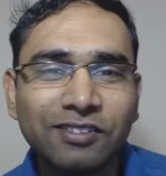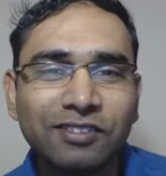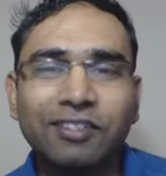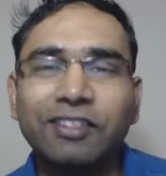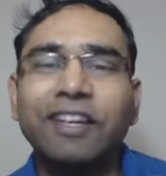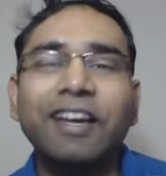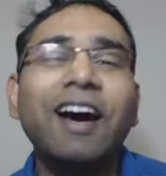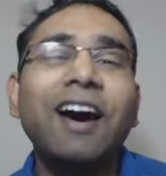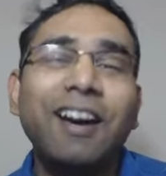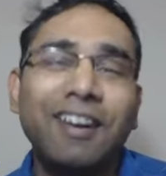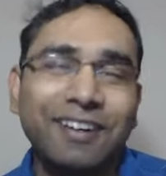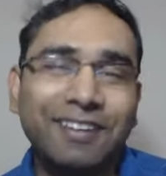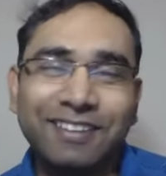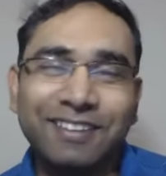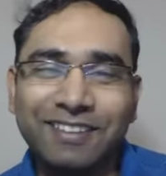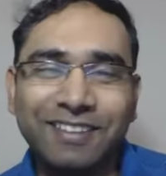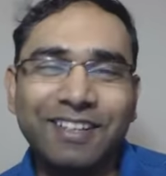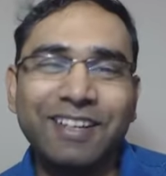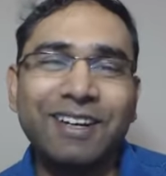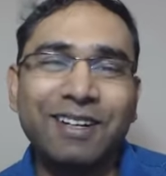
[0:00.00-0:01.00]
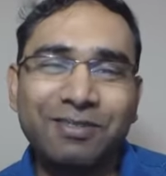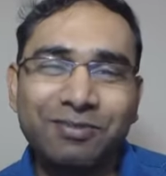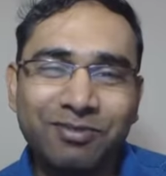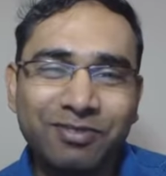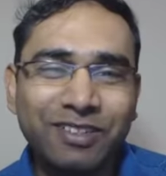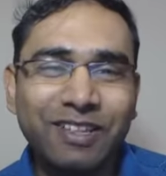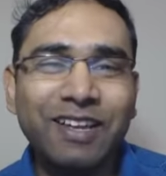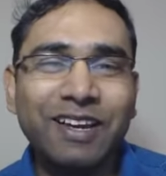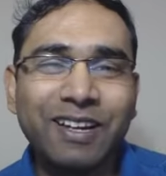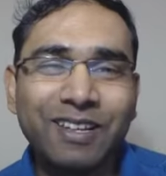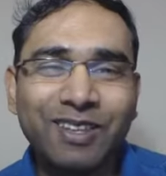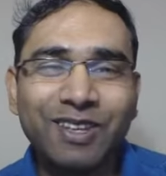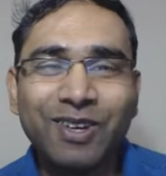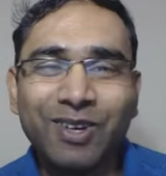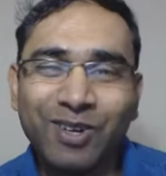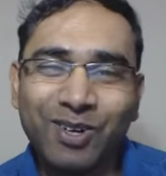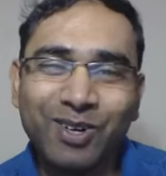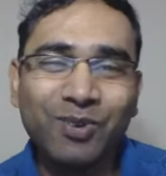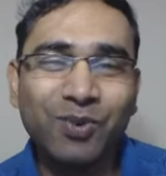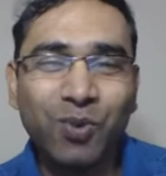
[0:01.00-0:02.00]
They aren't. They are in
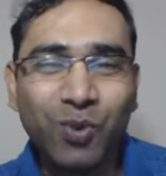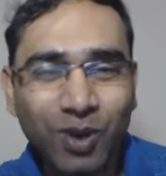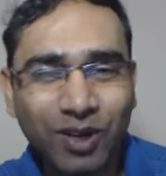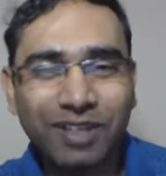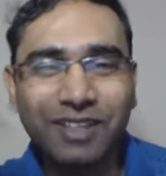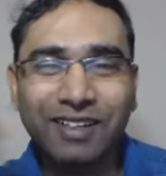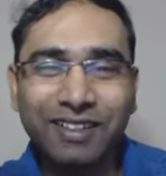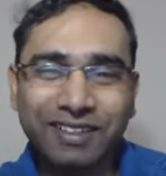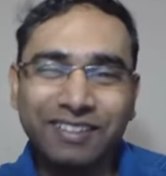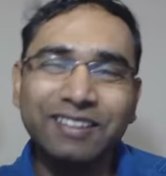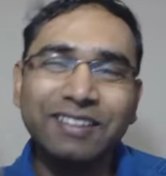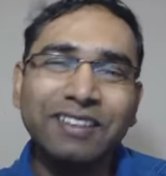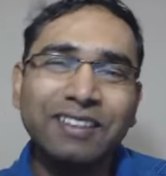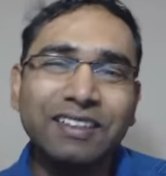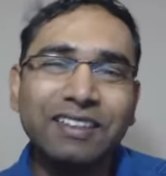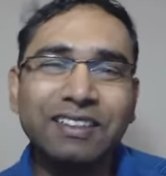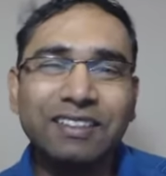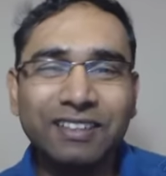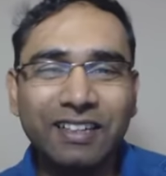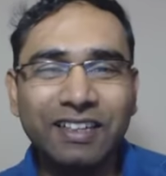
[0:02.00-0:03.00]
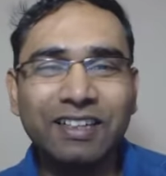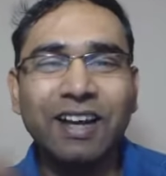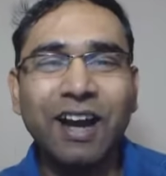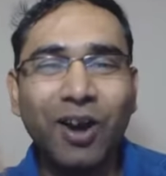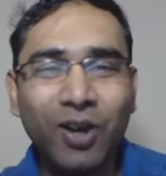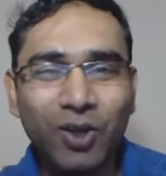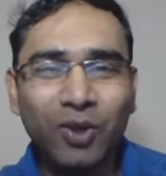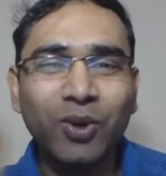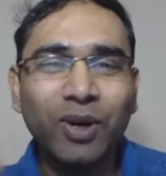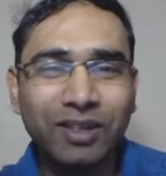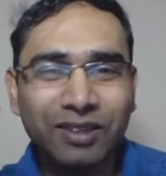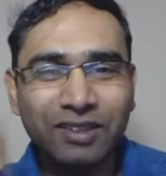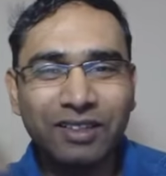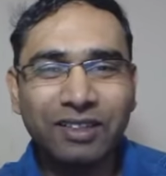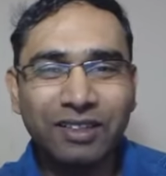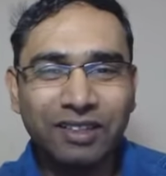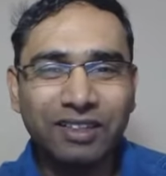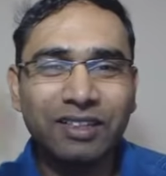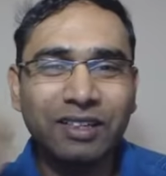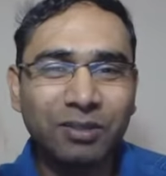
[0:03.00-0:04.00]
their own world. Like how you are
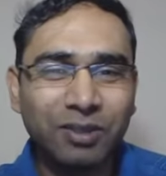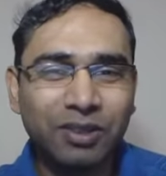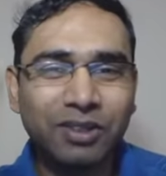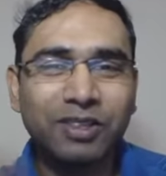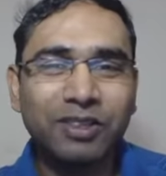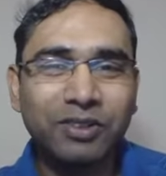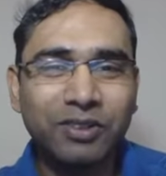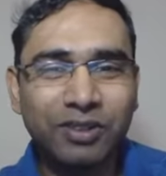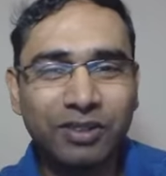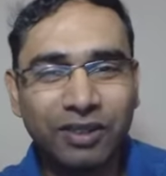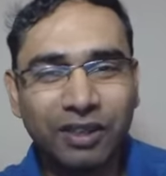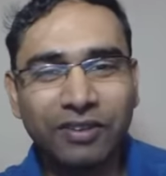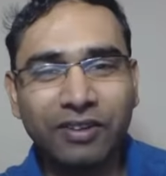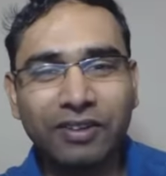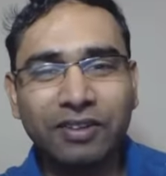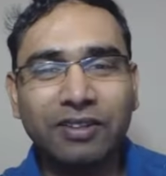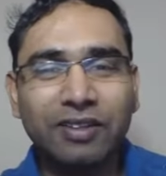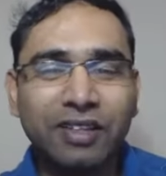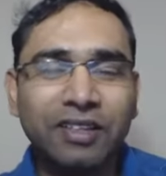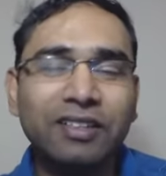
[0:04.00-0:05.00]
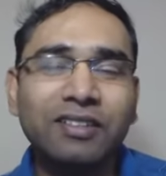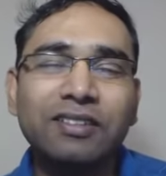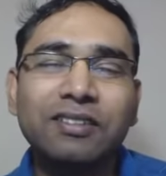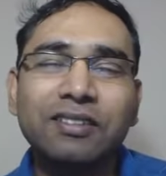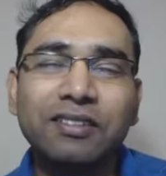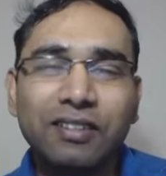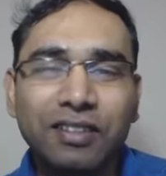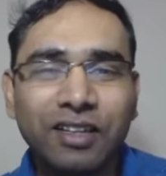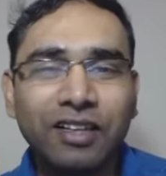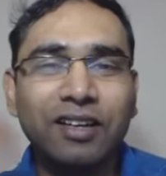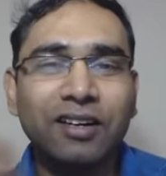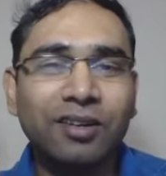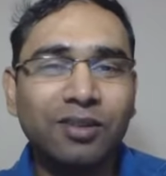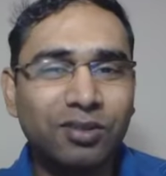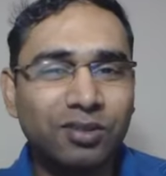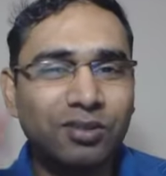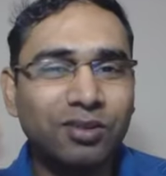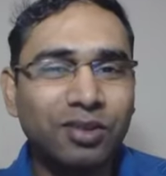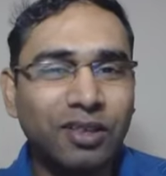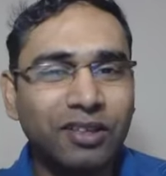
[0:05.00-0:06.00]
thinking about your other things, they are
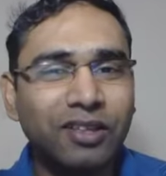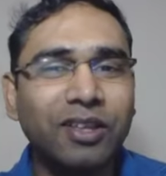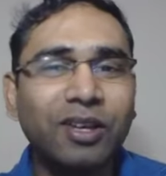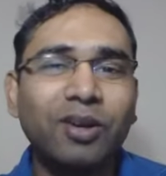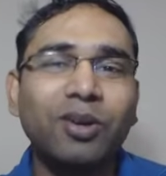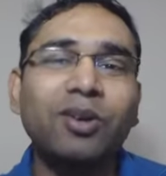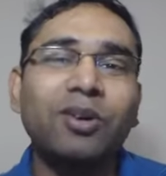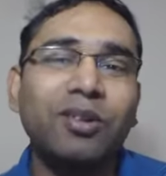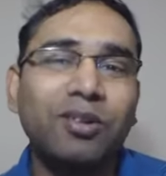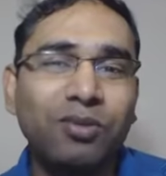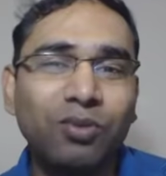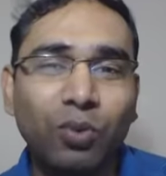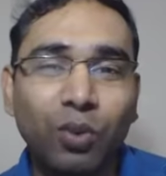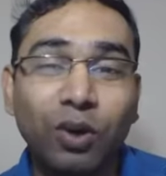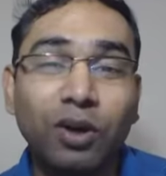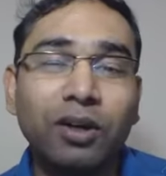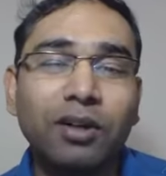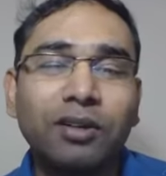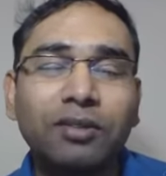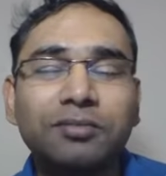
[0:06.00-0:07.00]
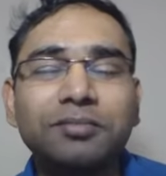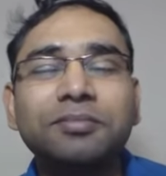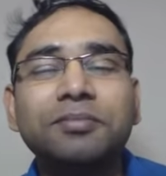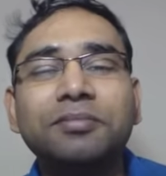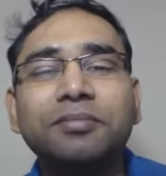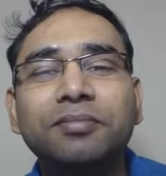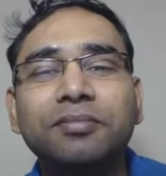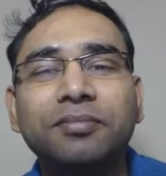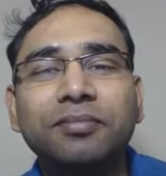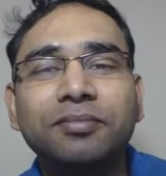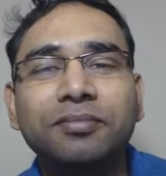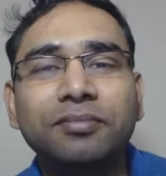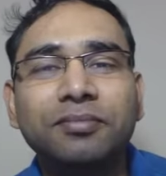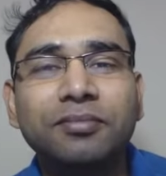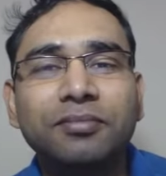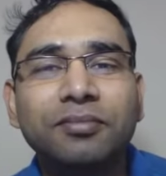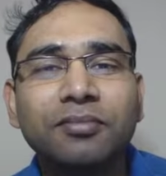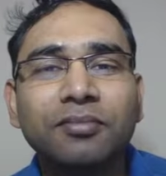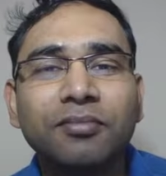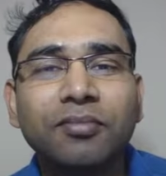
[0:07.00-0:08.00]
also in their own world.
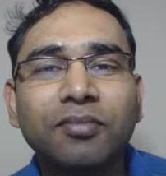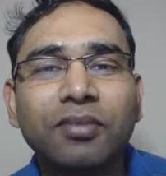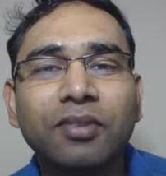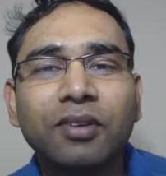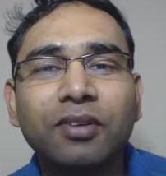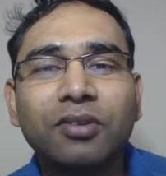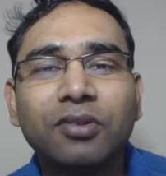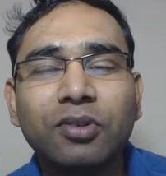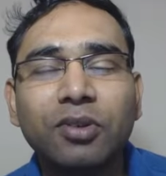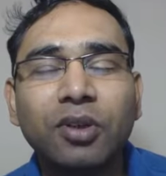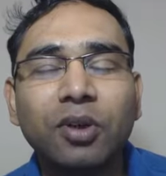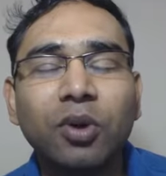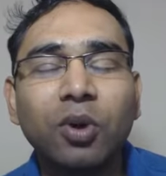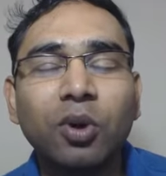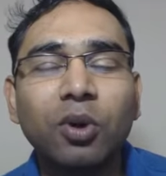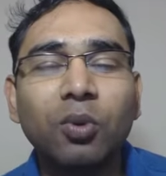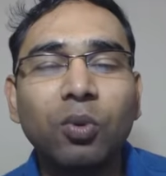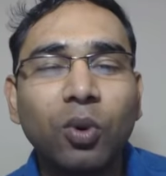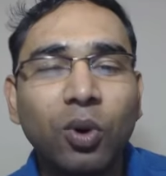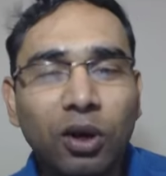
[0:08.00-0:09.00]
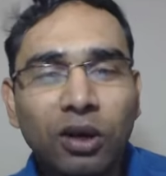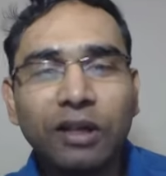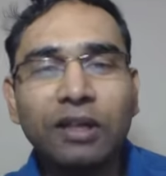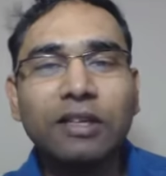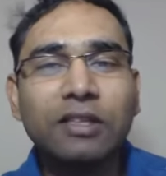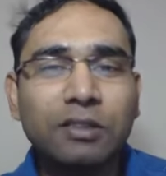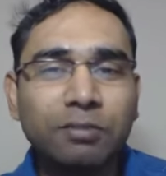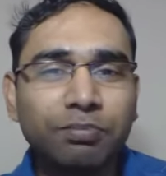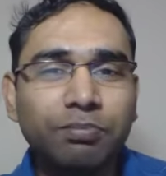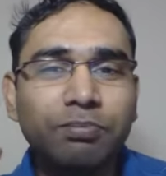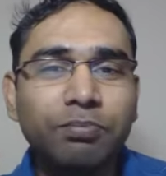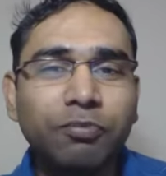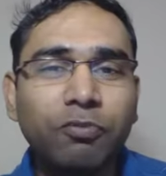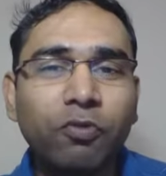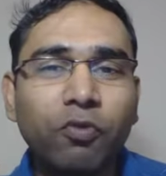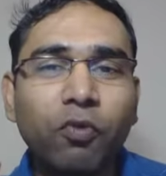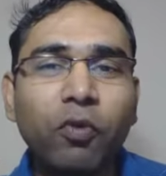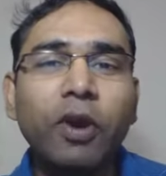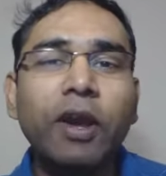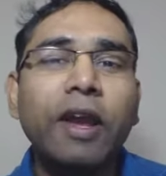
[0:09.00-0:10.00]
So the whole world is
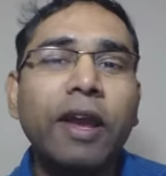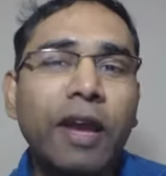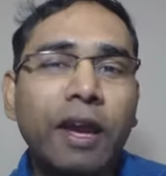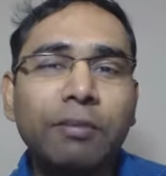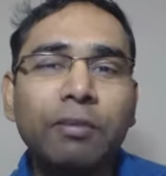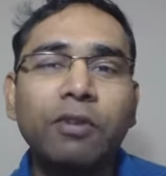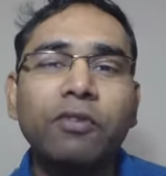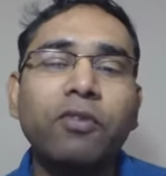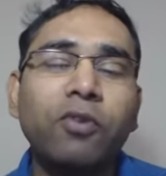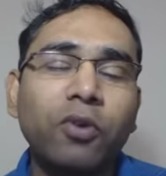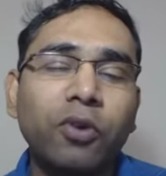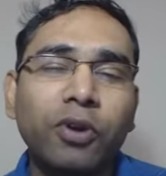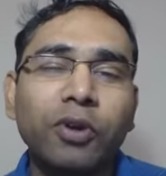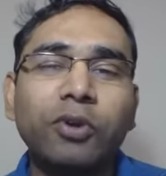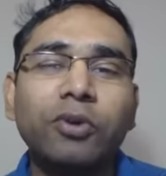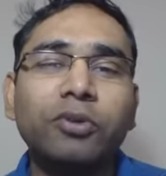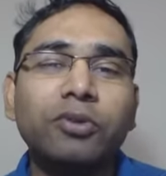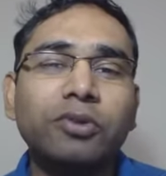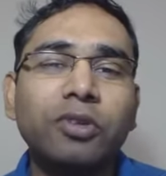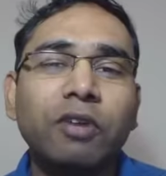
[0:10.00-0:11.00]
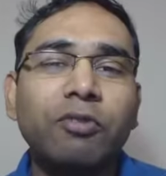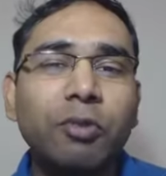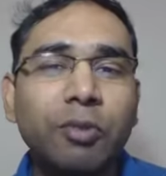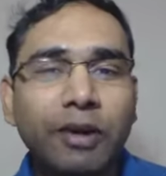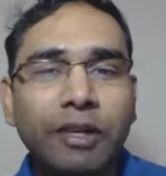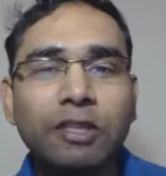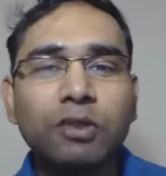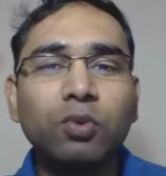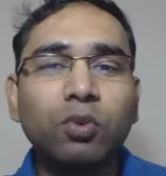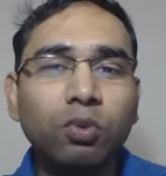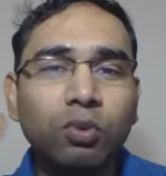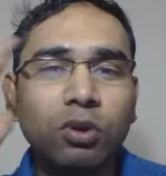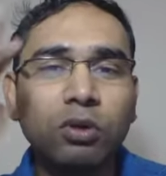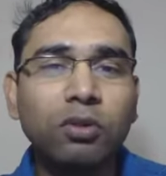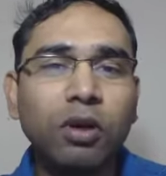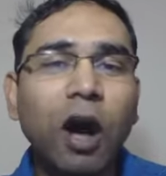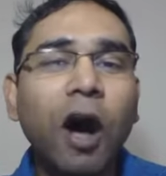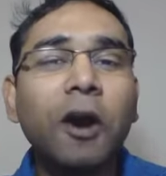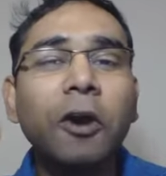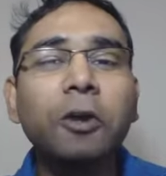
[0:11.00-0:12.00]
way before you. So everybody's
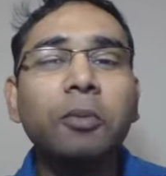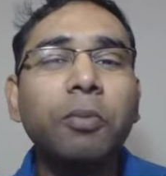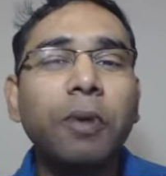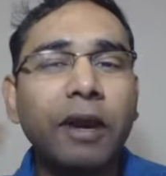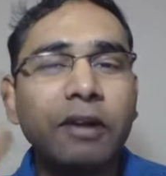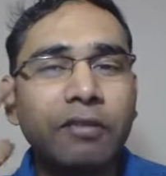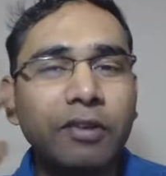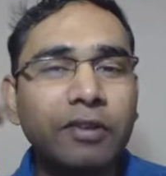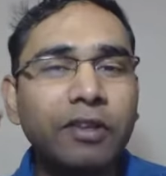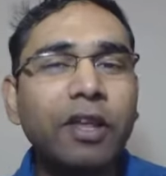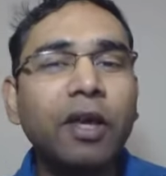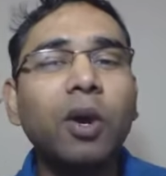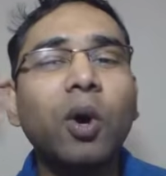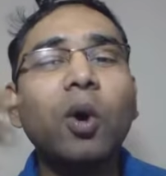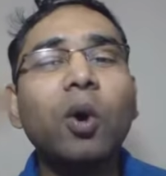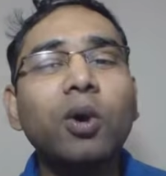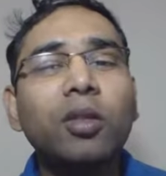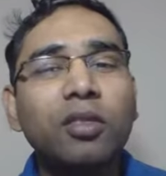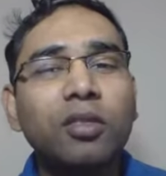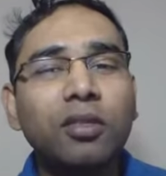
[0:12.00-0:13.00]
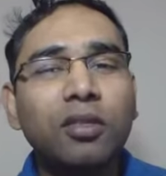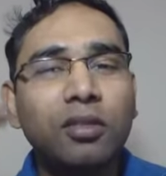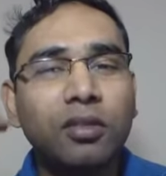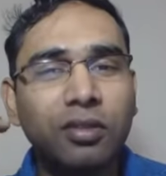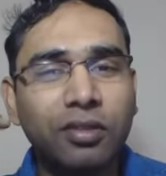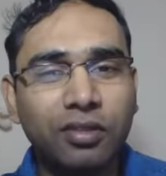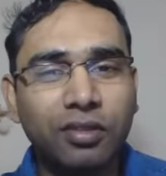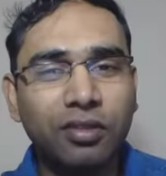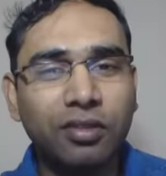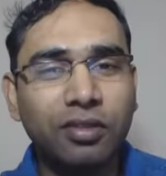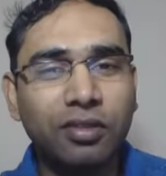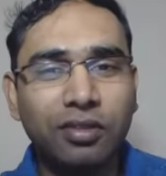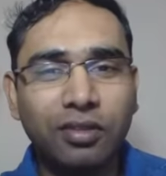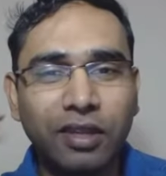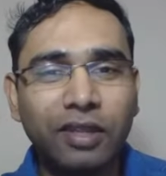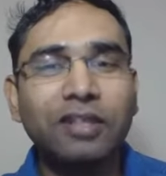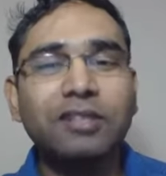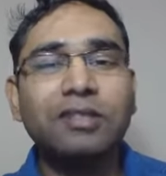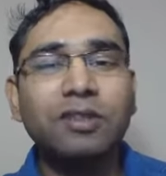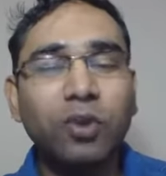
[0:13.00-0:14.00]
occupied with their own
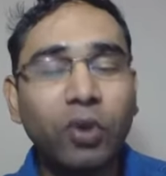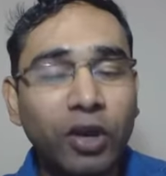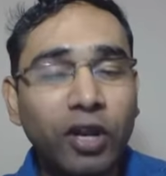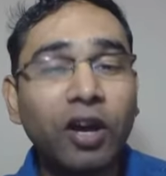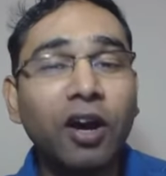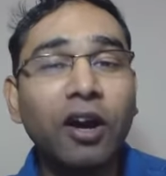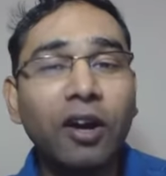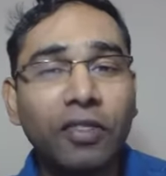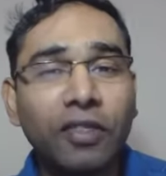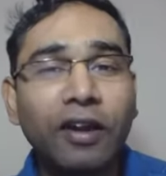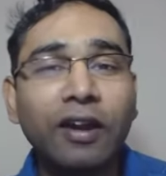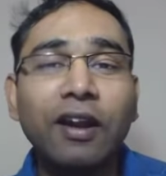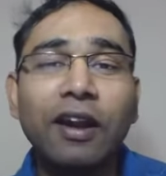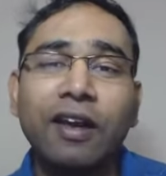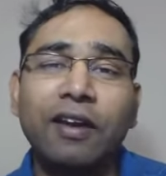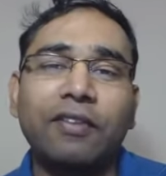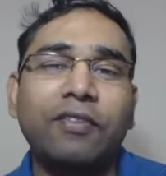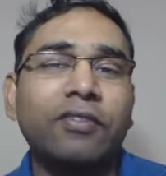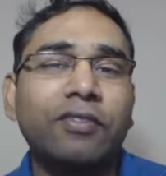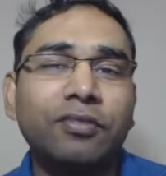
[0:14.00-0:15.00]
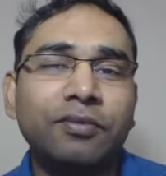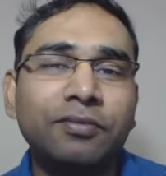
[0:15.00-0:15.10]
things going on in their life.